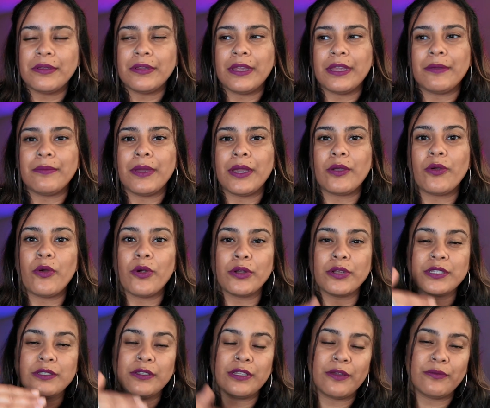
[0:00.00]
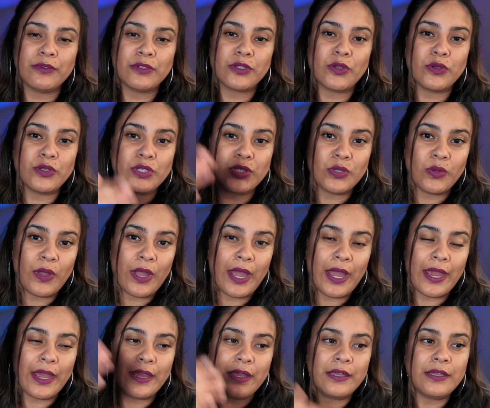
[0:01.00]
Like my cortisol levels go so
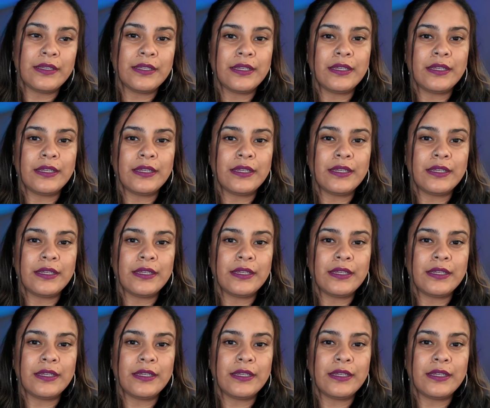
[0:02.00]
high.